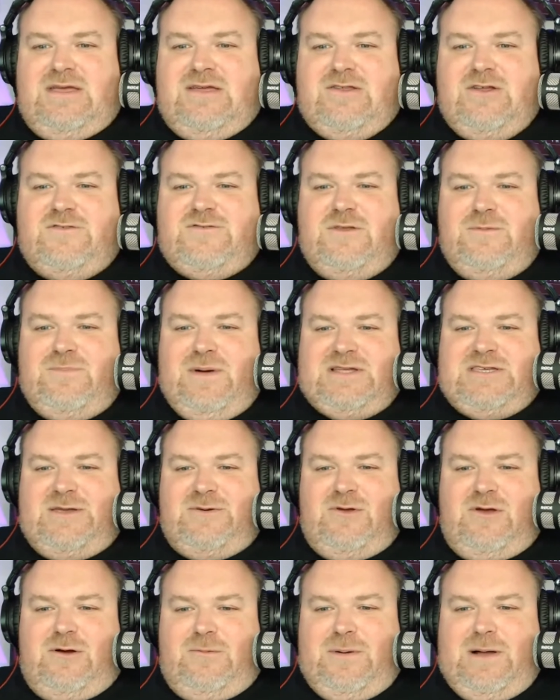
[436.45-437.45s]
Good afternoon,
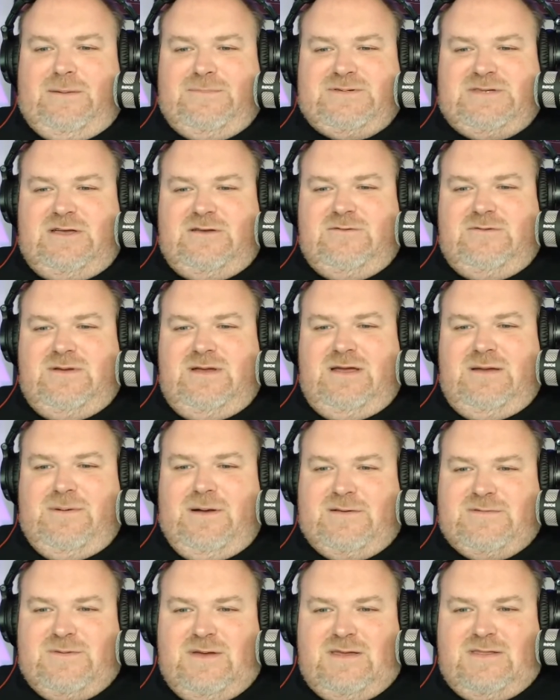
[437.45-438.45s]
budget. Your old pups.
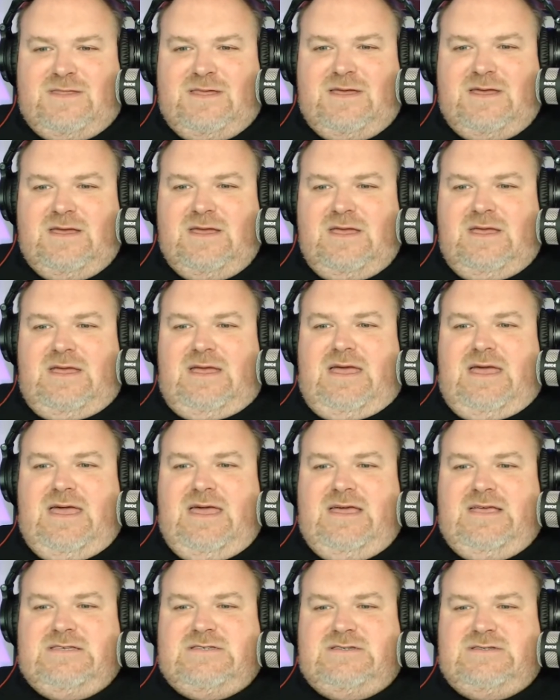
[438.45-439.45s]
Pups made the
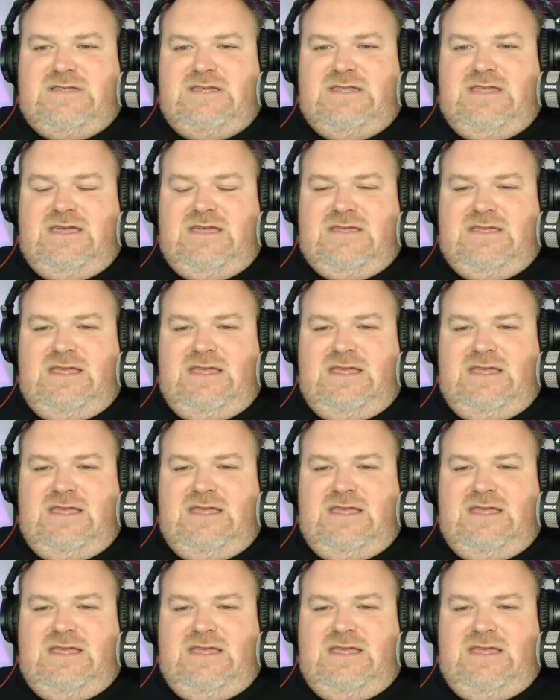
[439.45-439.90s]
hairs, didn't it?